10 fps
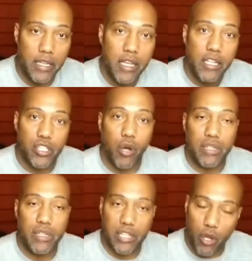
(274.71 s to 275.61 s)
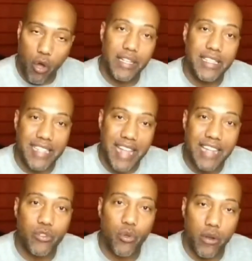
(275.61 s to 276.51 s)
So as long as that's
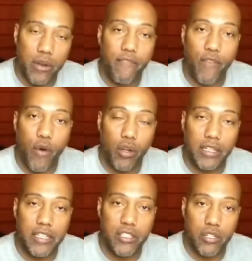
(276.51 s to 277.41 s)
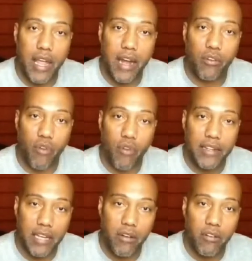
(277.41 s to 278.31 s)
going to fall into their
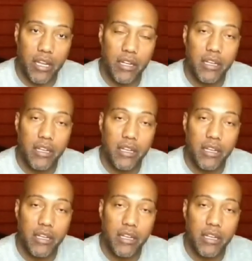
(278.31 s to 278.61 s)
criteria,